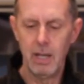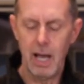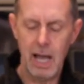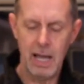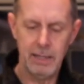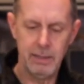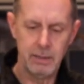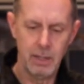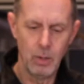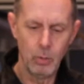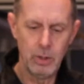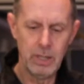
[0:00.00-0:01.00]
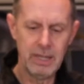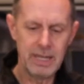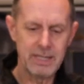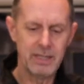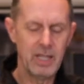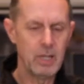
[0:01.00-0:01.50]
and when you
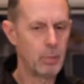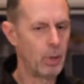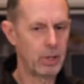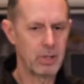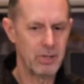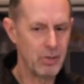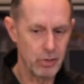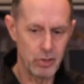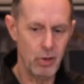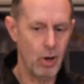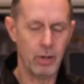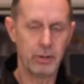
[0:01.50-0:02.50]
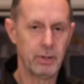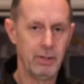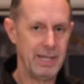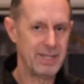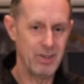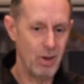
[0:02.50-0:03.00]
listen to these products,
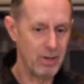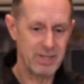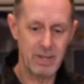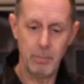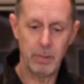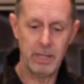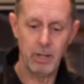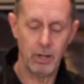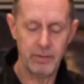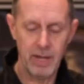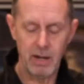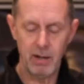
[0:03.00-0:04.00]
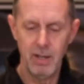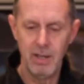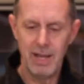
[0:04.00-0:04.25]
it's not simply not there,